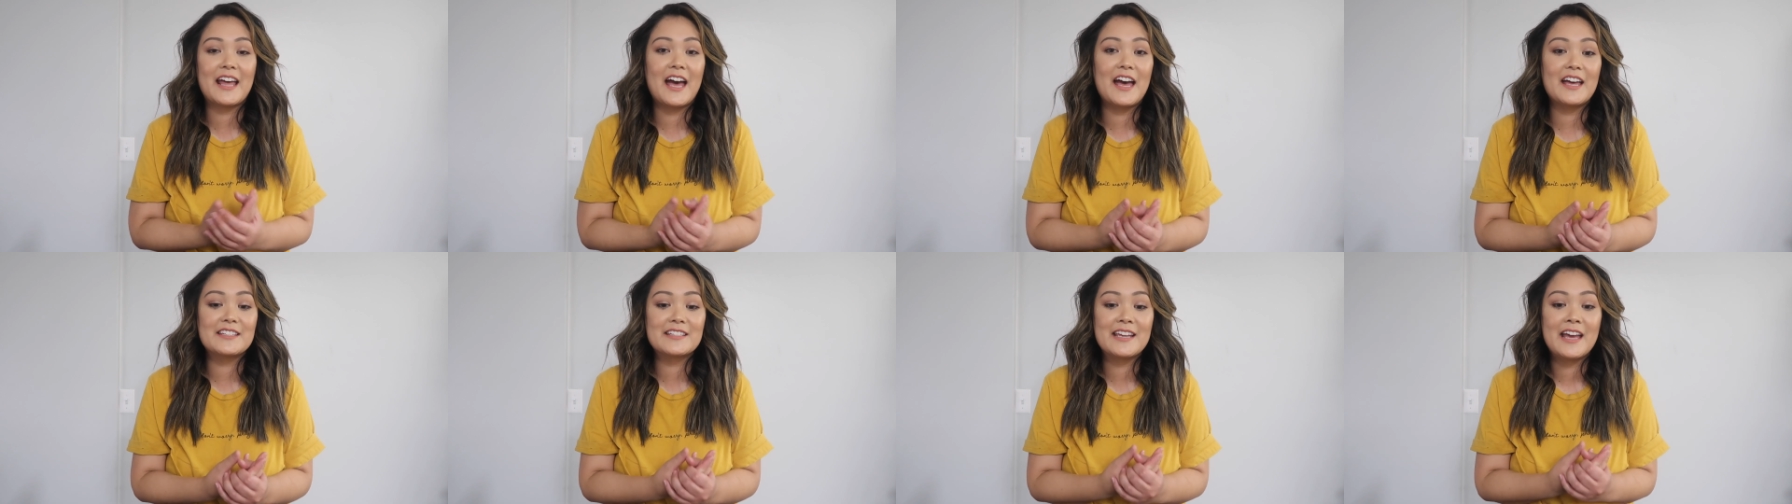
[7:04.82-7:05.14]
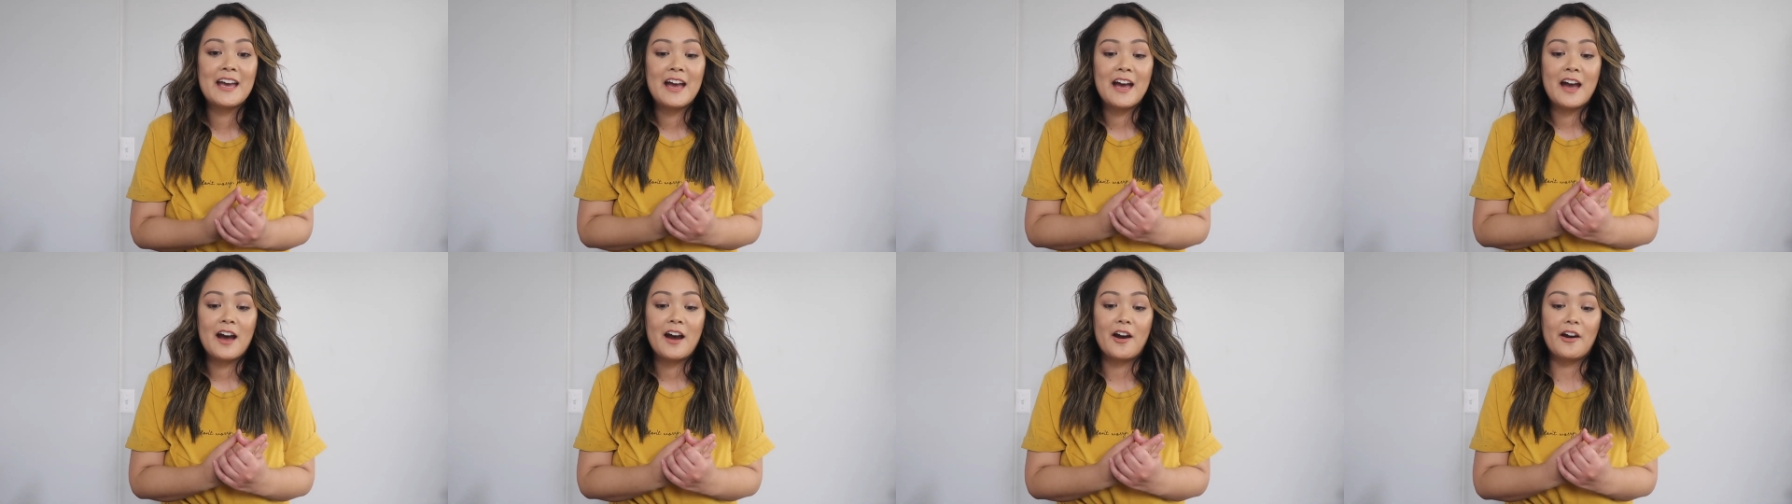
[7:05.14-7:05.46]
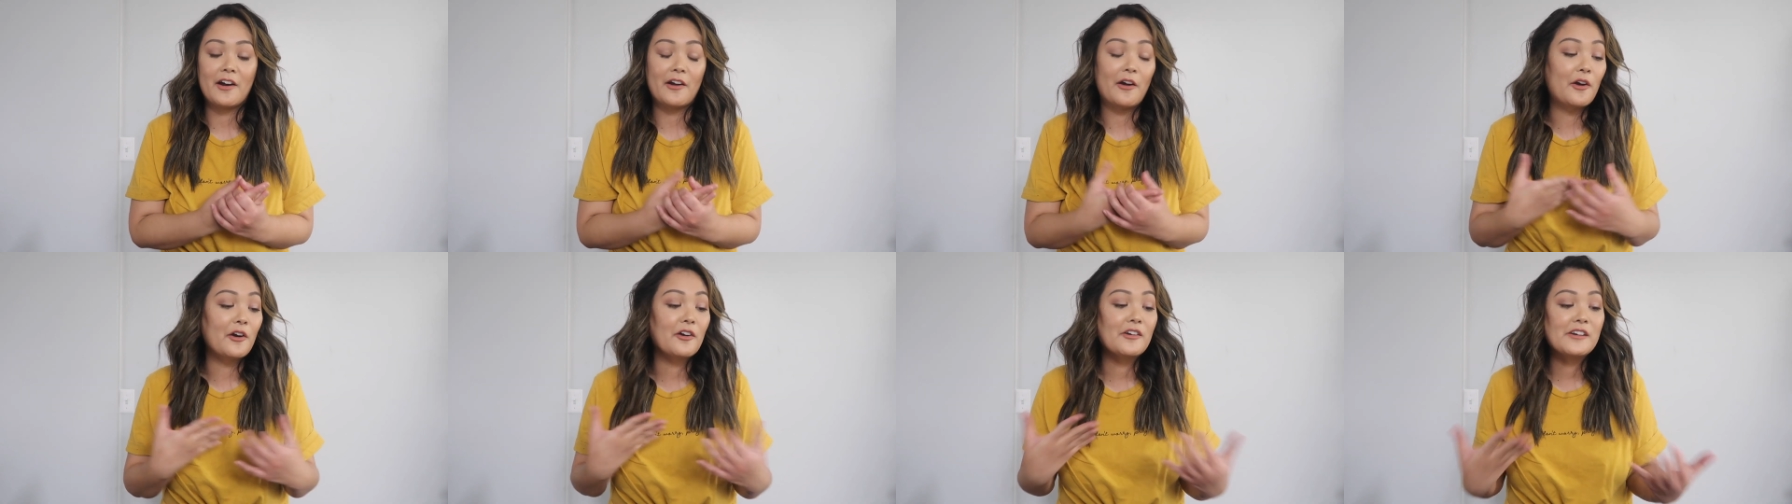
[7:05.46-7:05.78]
that
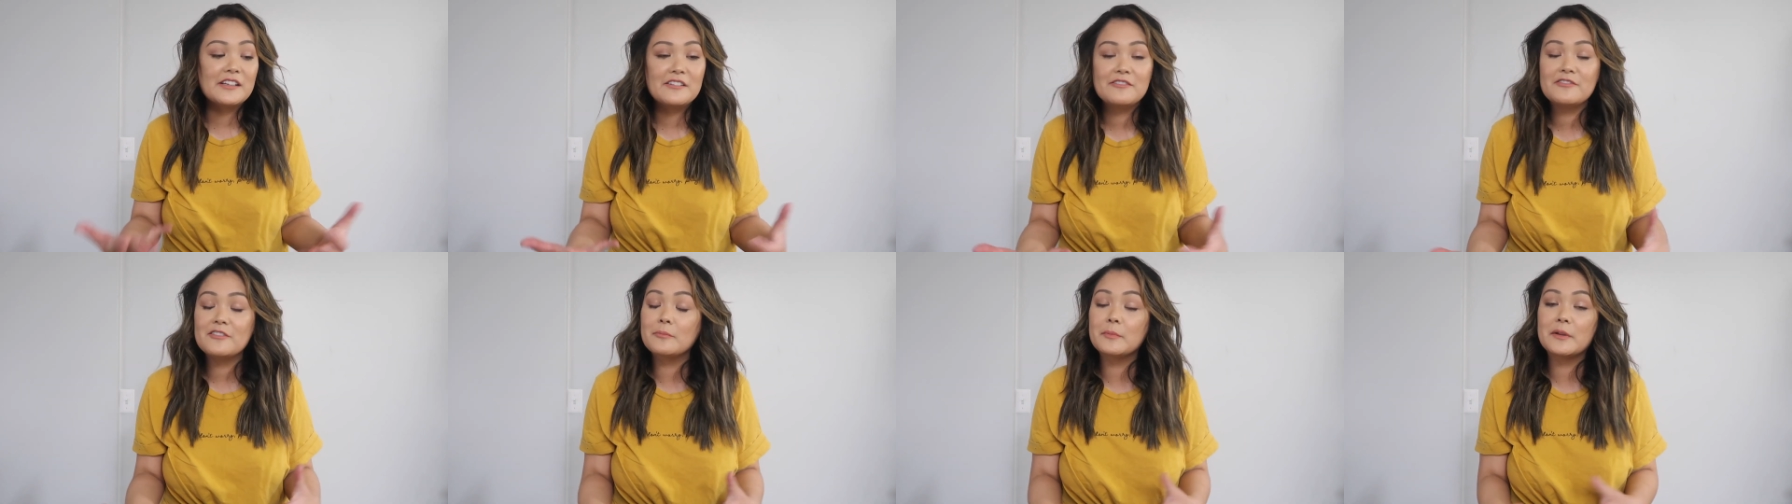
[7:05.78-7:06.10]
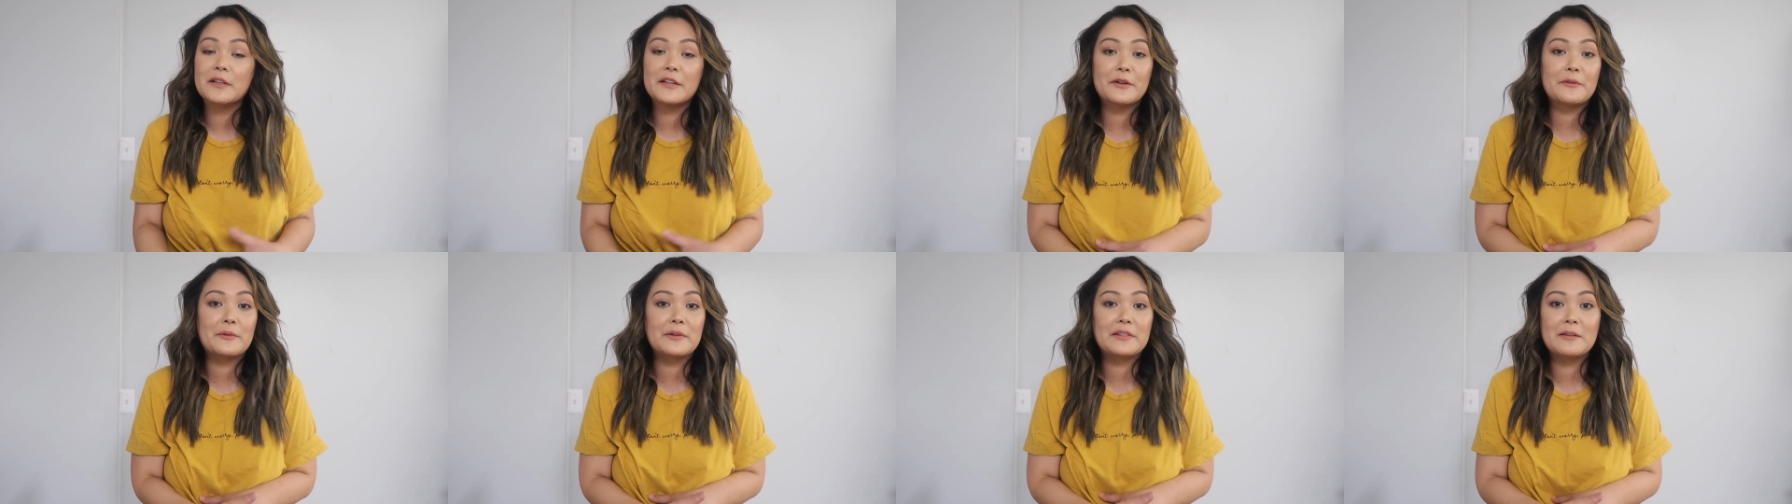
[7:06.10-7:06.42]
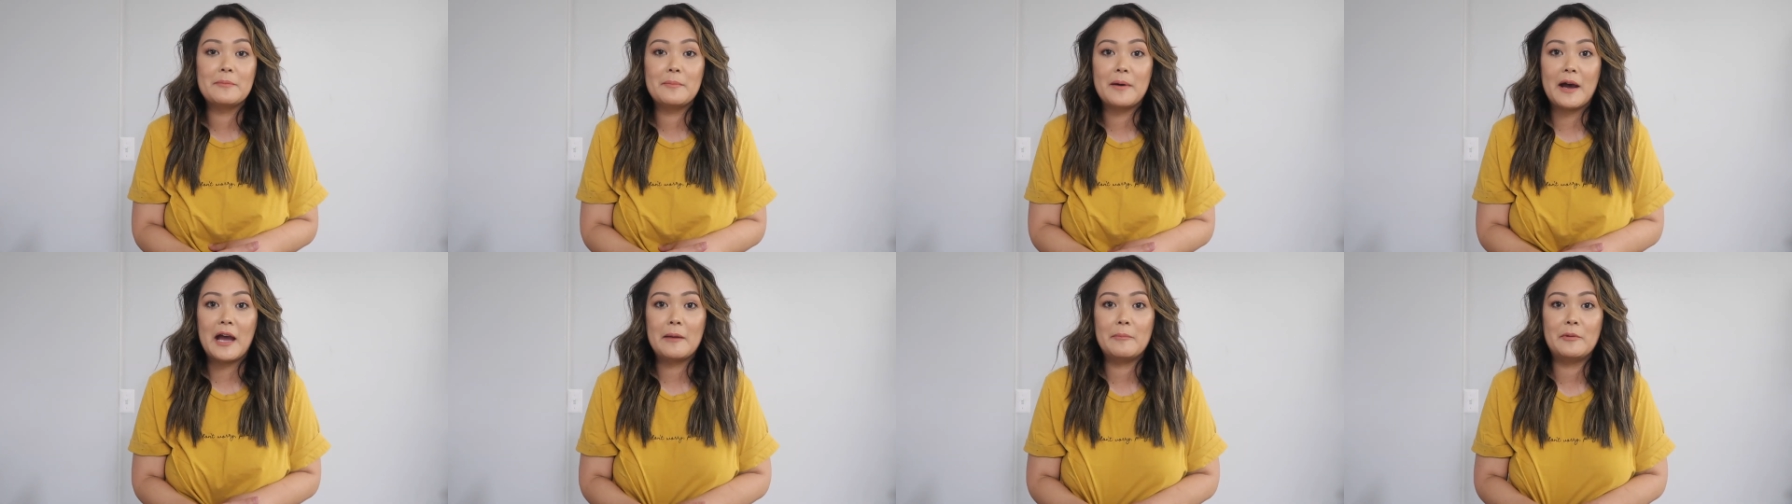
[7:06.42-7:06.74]
are already familiar with
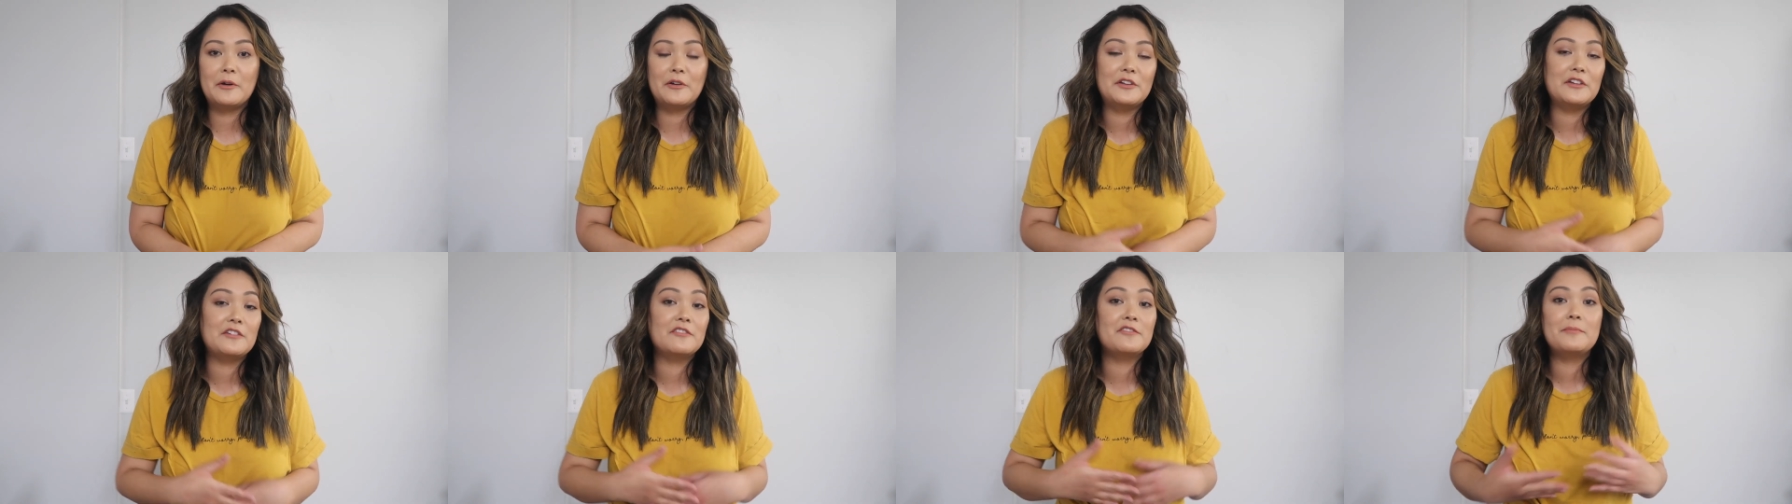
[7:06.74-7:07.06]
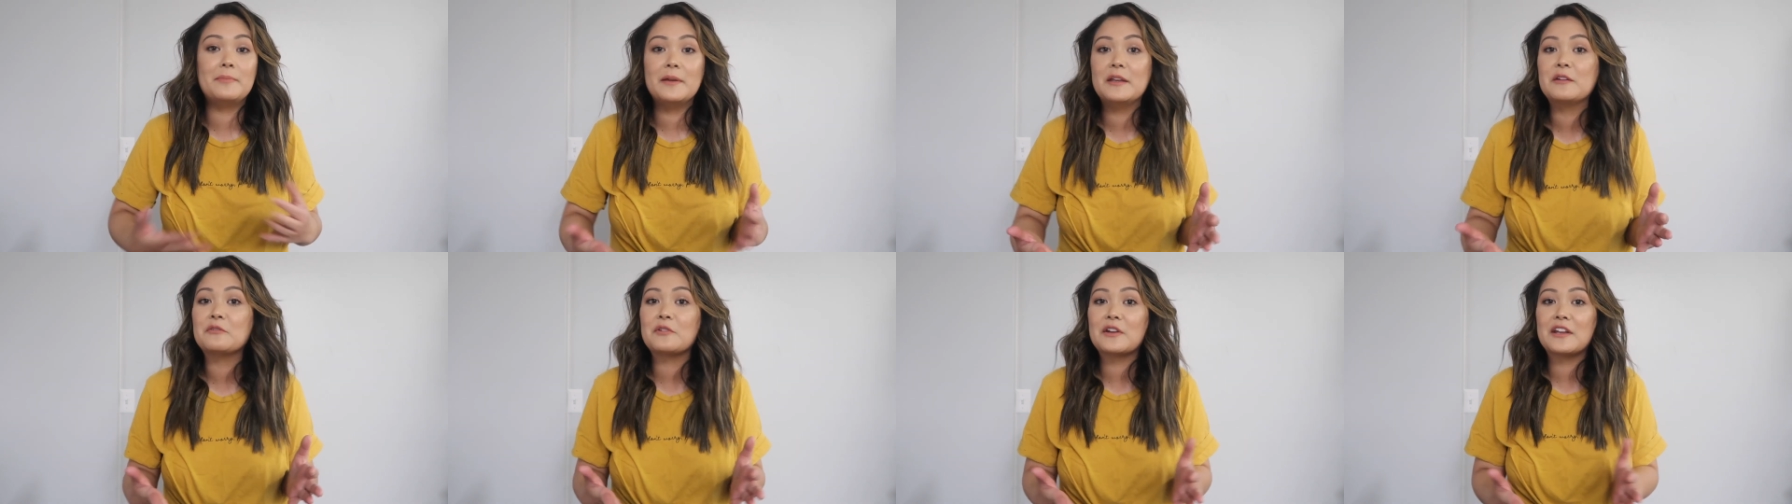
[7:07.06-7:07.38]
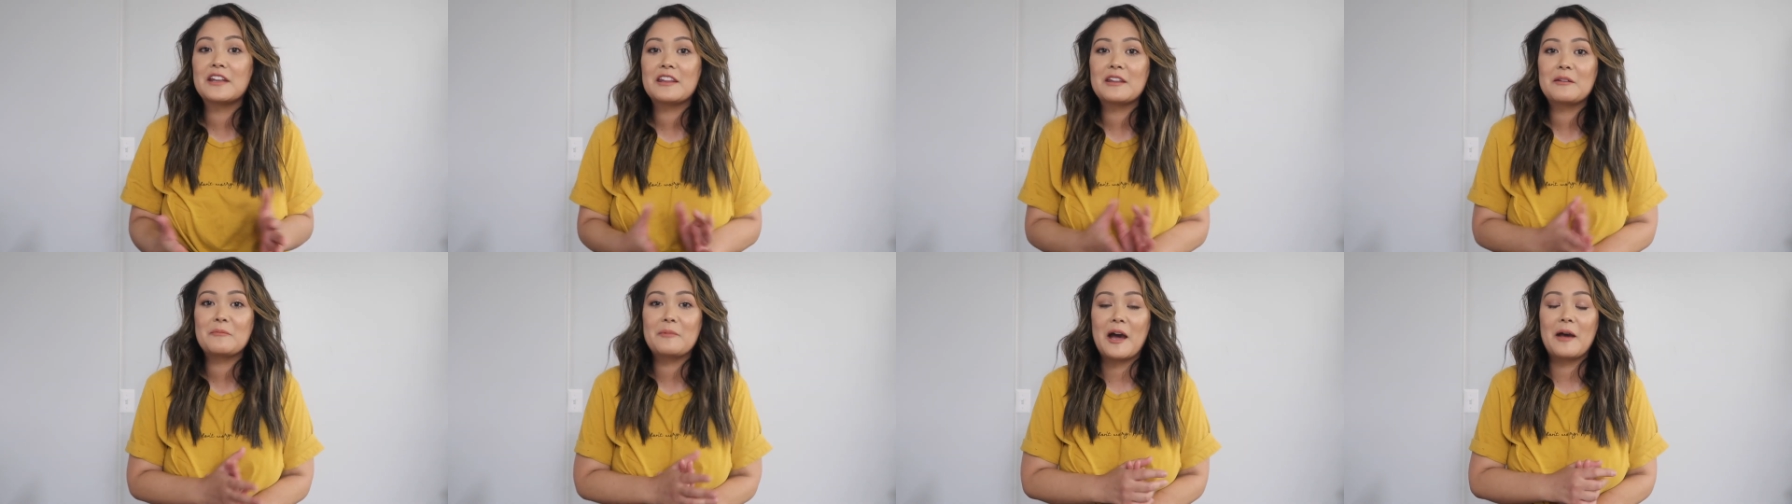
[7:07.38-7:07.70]
the Bible, you've been
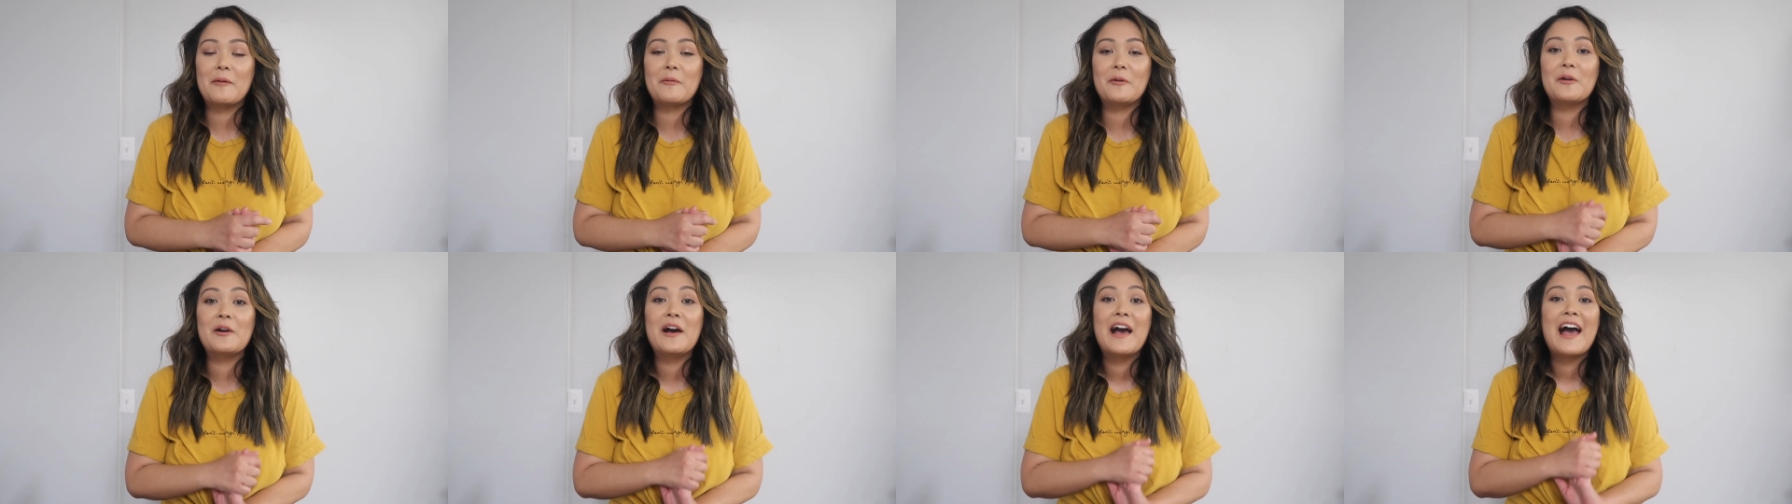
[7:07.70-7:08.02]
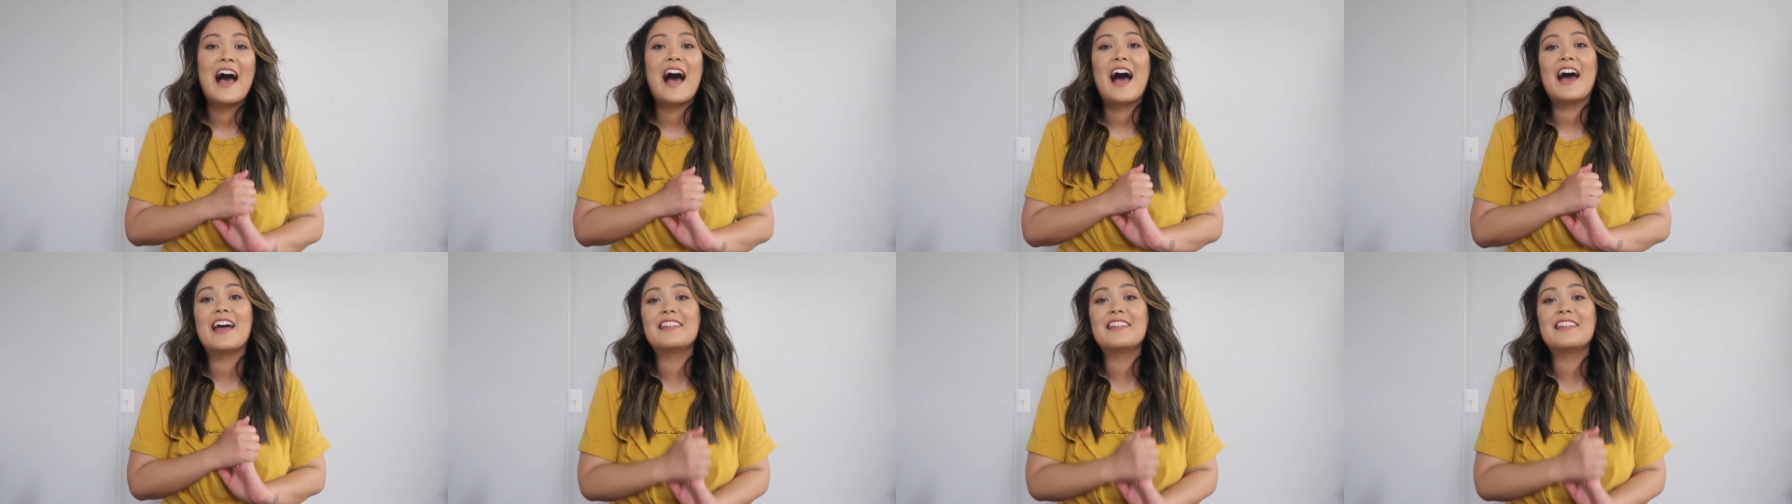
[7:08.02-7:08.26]
reading the Bible,